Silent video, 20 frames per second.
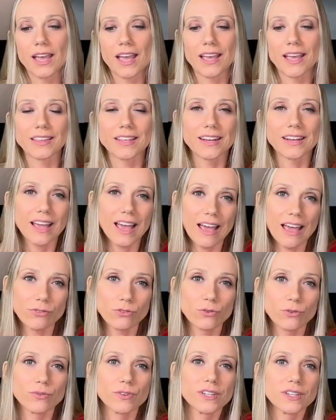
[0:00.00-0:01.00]
and then I have
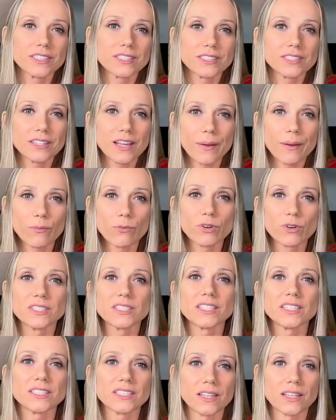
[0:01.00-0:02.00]
to feel some
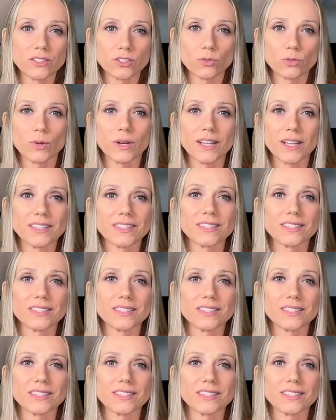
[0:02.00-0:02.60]
resistance when I